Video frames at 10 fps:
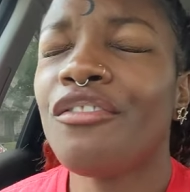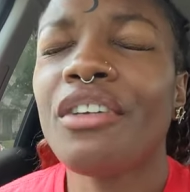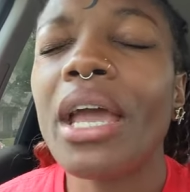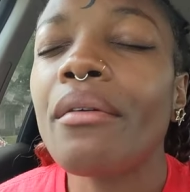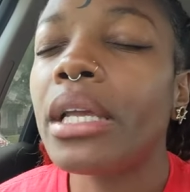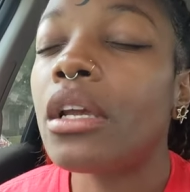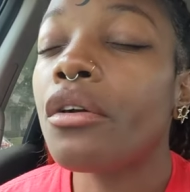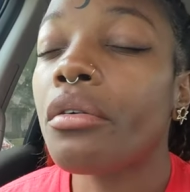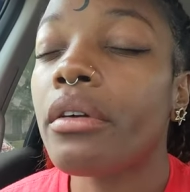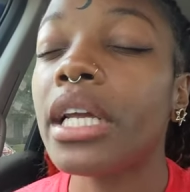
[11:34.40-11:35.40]
very
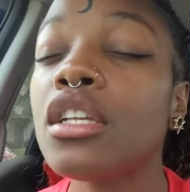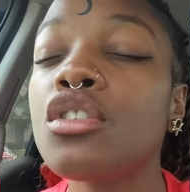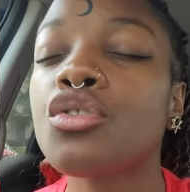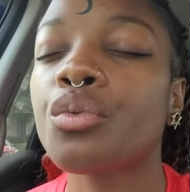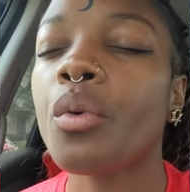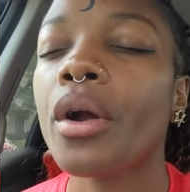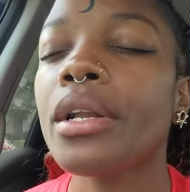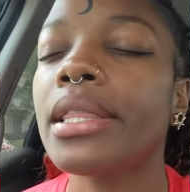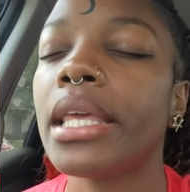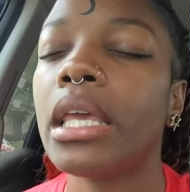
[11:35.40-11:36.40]

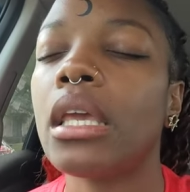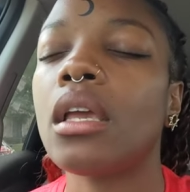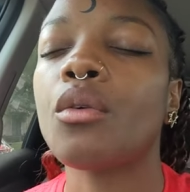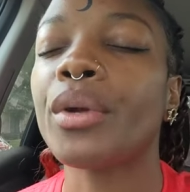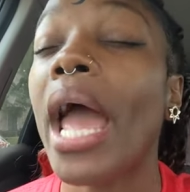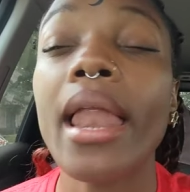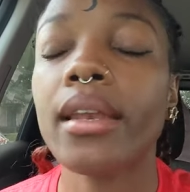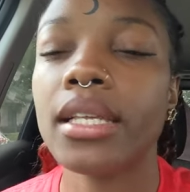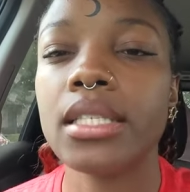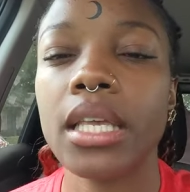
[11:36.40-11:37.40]
cringe-worthy
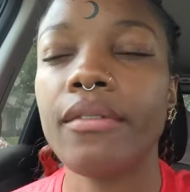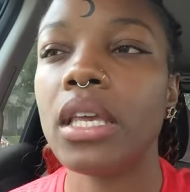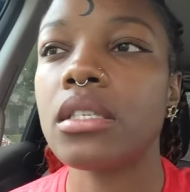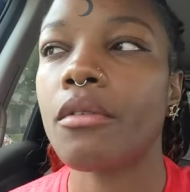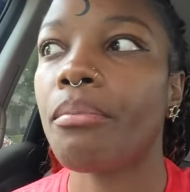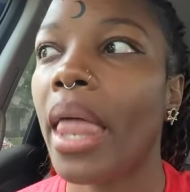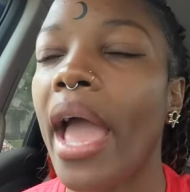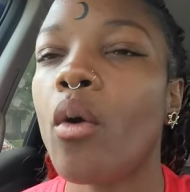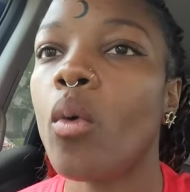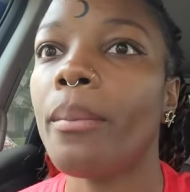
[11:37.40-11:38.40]
reality TVs of
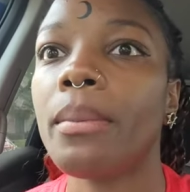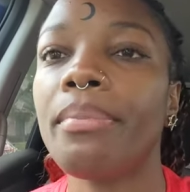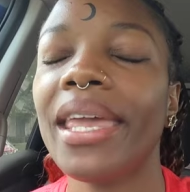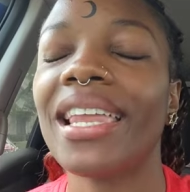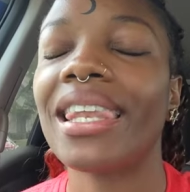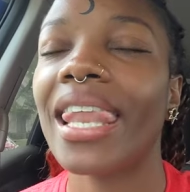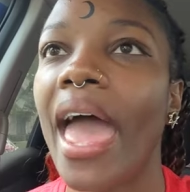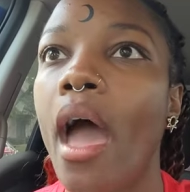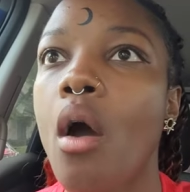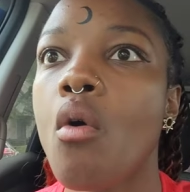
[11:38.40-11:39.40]
black women being
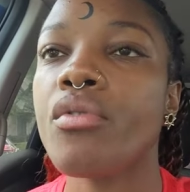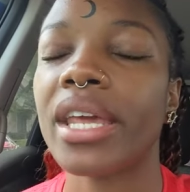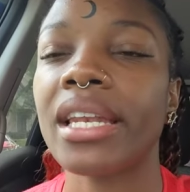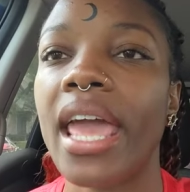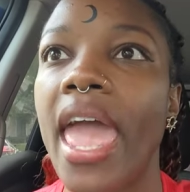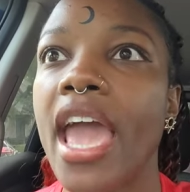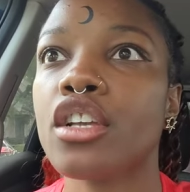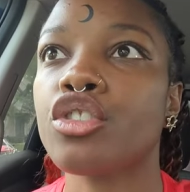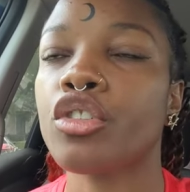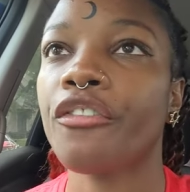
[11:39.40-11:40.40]
loud and
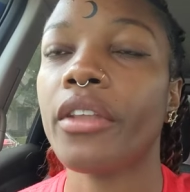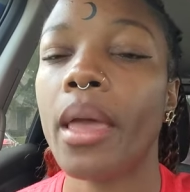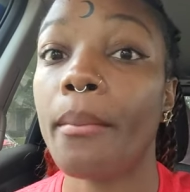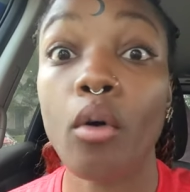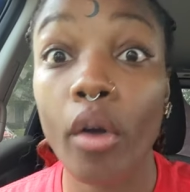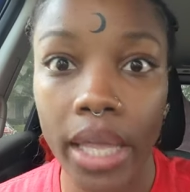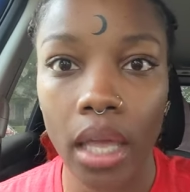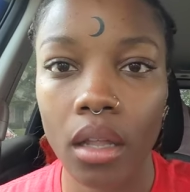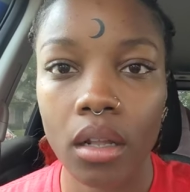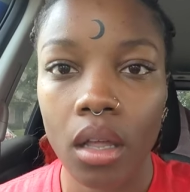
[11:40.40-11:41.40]
extra
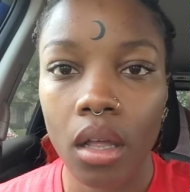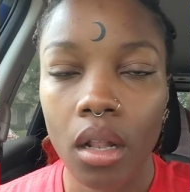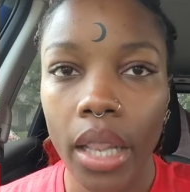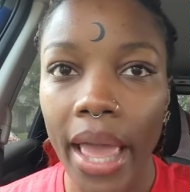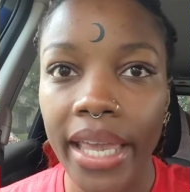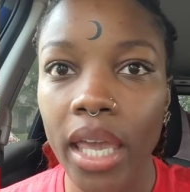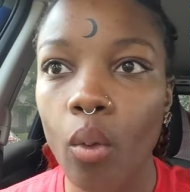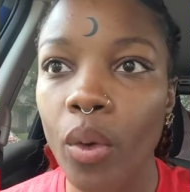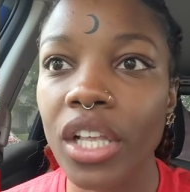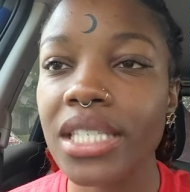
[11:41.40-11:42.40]
flamboyant. Like,
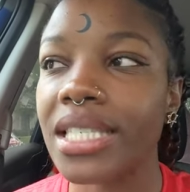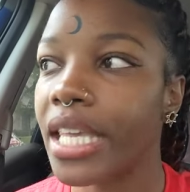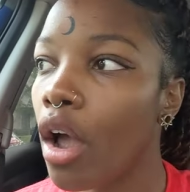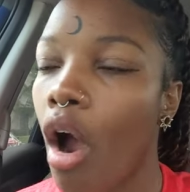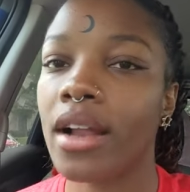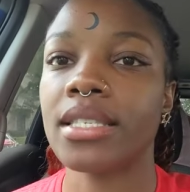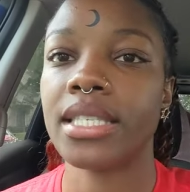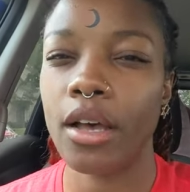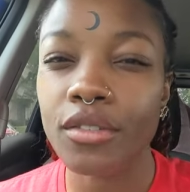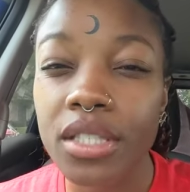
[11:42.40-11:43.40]
can we see
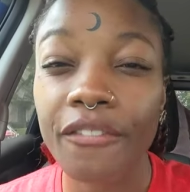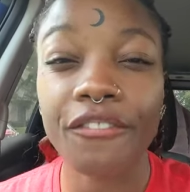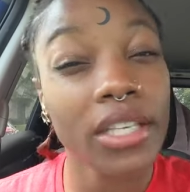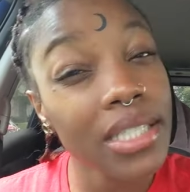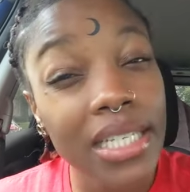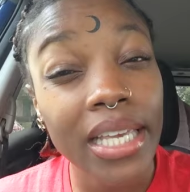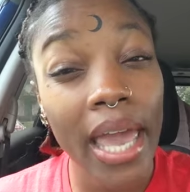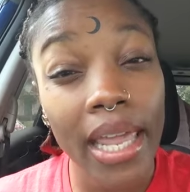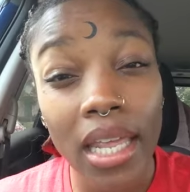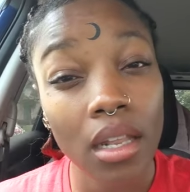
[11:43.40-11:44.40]
ourselves
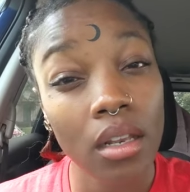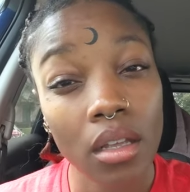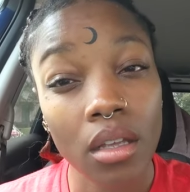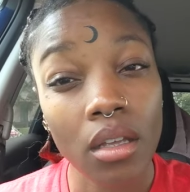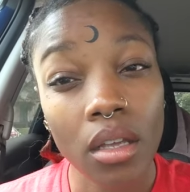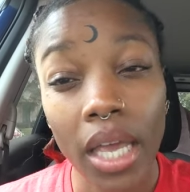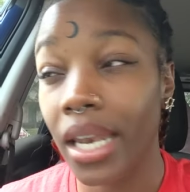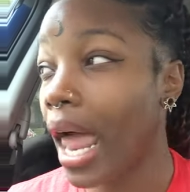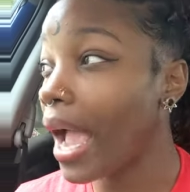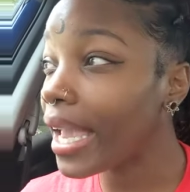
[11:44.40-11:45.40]
sophisticated
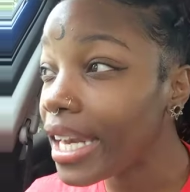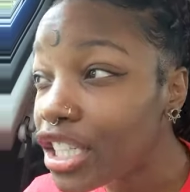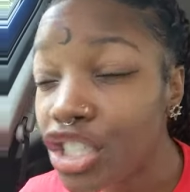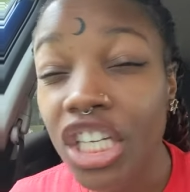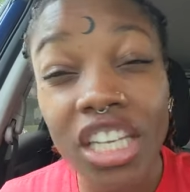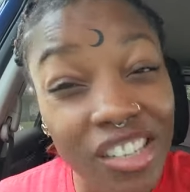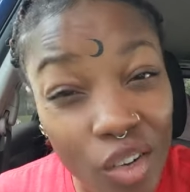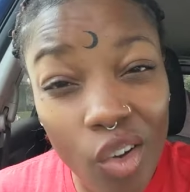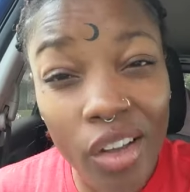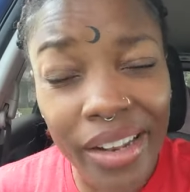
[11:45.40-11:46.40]
and not getting cheated
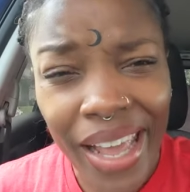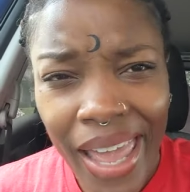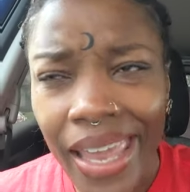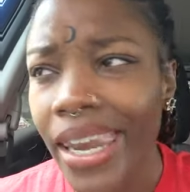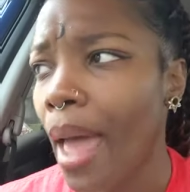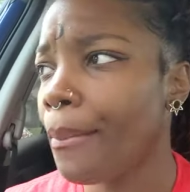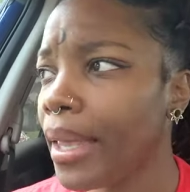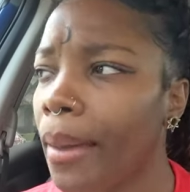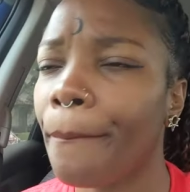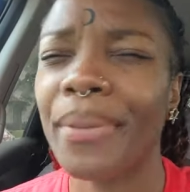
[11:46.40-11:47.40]
on and not
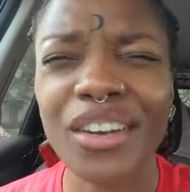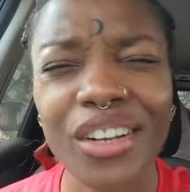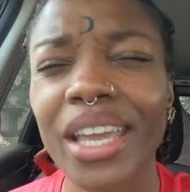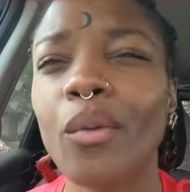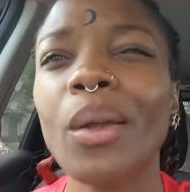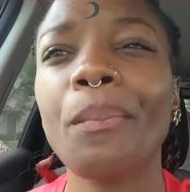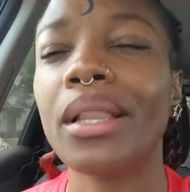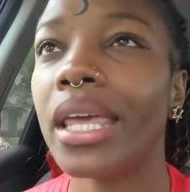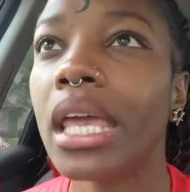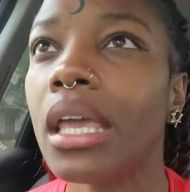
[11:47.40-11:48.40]
being bitter? Can we
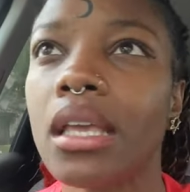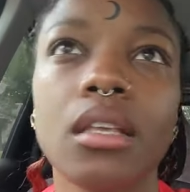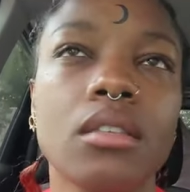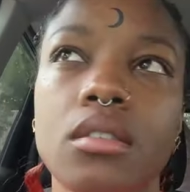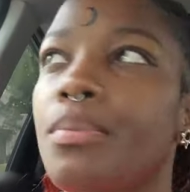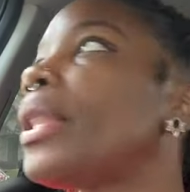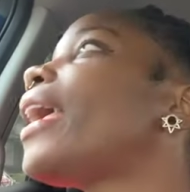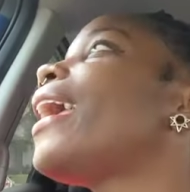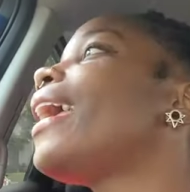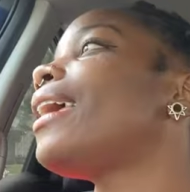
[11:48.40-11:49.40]
please,
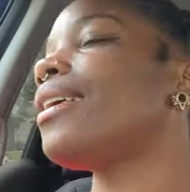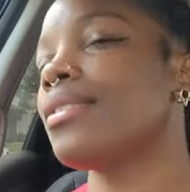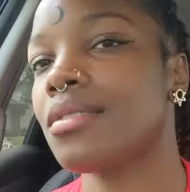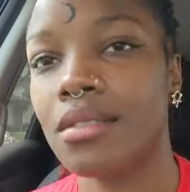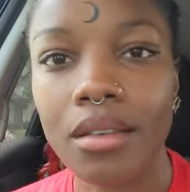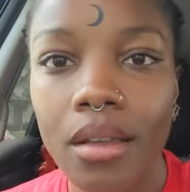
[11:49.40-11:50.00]
please?